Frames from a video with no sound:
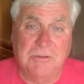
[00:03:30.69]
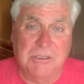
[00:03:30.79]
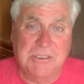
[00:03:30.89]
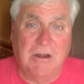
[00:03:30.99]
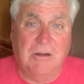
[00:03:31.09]
So
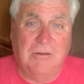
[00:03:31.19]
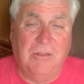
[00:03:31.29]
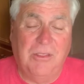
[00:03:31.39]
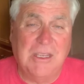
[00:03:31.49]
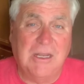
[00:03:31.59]
I started
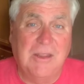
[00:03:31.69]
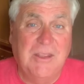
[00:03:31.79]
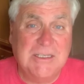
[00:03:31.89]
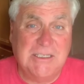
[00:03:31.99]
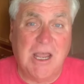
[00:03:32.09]
thinking
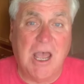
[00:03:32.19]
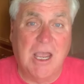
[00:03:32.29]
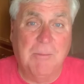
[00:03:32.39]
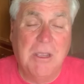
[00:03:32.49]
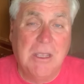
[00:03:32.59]
this
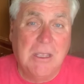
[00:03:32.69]
time